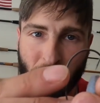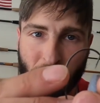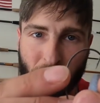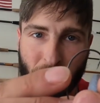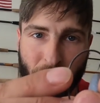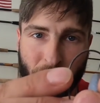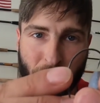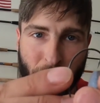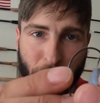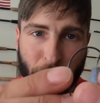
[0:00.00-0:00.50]

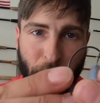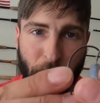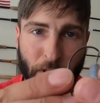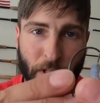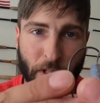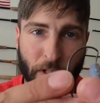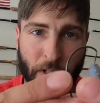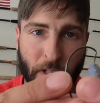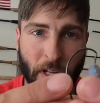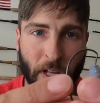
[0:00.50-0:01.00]
You simply
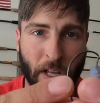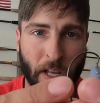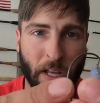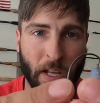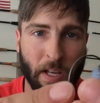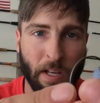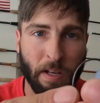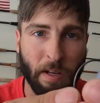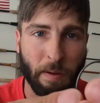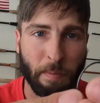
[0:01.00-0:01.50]
just
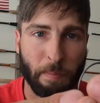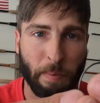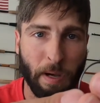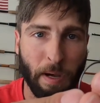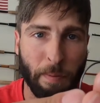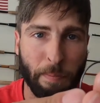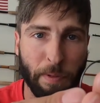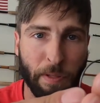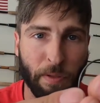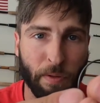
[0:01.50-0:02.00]

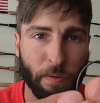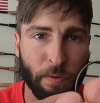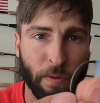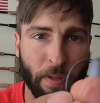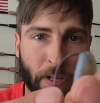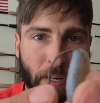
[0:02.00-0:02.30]
pop it through